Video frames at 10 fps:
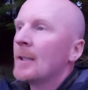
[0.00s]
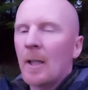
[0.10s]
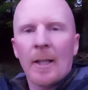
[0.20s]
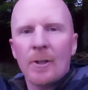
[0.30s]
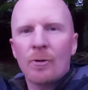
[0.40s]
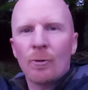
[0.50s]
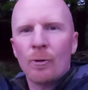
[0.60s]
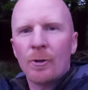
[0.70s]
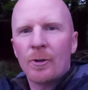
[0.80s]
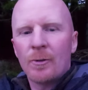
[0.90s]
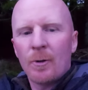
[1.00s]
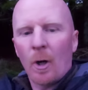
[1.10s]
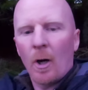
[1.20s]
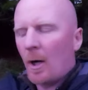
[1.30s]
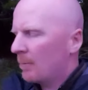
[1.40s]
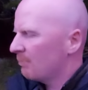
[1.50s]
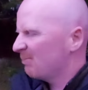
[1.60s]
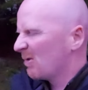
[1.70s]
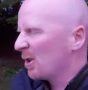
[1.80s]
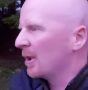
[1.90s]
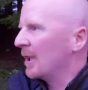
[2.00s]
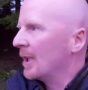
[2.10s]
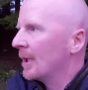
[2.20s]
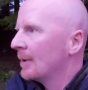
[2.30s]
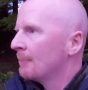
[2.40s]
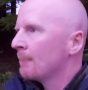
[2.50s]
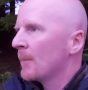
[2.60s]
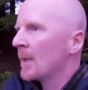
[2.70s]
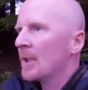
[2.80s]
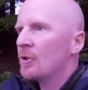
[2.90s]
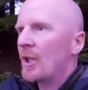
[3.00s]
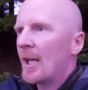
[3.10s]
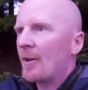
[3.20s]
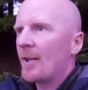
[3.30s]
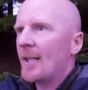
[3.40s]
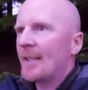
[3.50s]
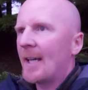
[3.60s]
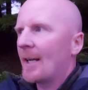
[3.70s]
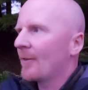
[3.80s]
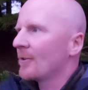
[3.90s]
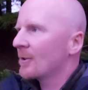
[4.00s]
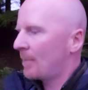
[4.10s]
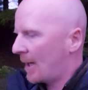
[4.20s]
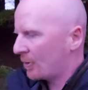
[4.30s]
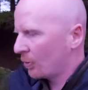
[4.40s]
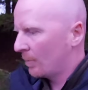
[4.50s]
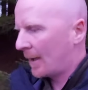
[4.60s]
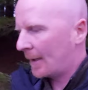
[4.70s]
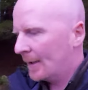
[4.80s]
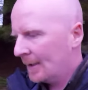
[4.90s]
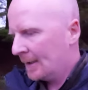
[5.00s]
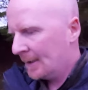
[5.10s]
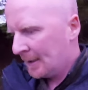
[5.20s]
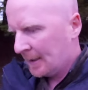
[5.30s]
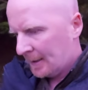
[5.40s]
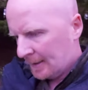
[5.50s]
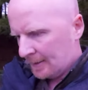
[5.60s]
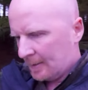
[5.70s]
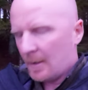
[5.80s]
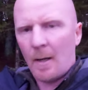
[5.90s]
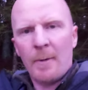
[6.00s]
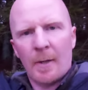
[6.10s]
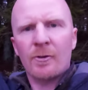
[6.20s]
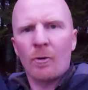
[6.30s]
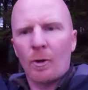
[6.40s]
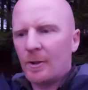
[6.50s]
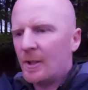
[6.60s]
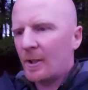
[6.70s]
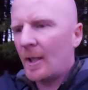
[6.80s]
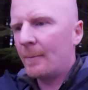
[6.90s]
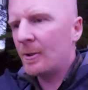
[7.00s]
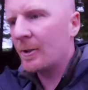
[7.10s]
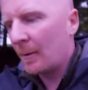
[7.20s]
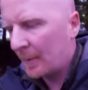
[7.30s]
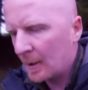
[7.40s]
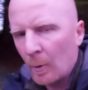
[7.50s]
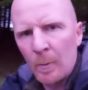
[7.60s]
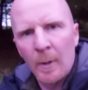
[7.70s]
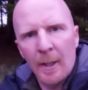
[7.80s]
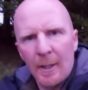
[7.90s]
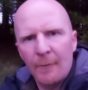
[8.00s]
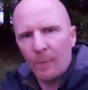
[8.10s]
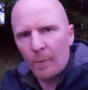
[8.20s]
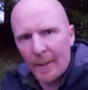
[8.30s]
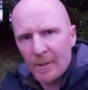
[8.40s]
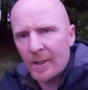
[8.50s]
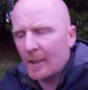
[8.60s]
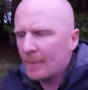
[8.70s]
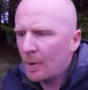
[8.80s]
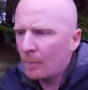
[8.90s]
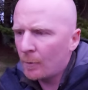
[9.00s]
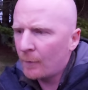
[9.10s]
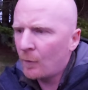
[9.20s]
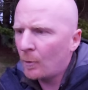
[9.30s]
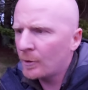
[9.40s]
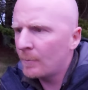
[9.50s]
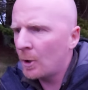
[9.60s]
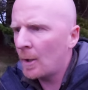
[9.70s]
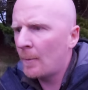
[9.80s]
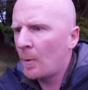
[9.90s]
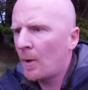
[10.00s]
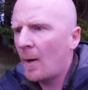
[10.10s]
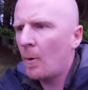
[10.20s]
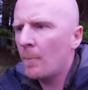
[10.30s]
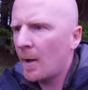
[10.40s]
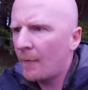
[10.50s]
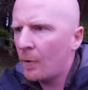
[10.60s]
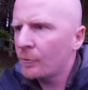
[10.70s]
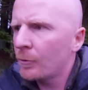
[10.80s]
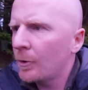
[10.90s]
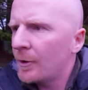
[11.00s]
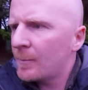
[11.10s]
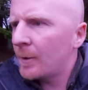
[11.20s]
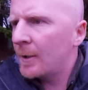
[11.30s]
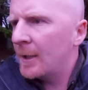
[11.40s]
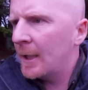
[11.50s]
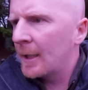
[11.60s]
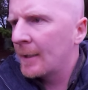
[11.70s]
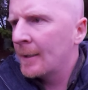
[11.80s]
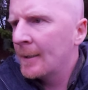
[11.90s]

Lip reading: the light show's not really generated anything special, but I mean, I've still got decent images. I mean, the one with the leaf I'm quite excited about. I'm looking forward to mucking about with that one, but I've also got this one here.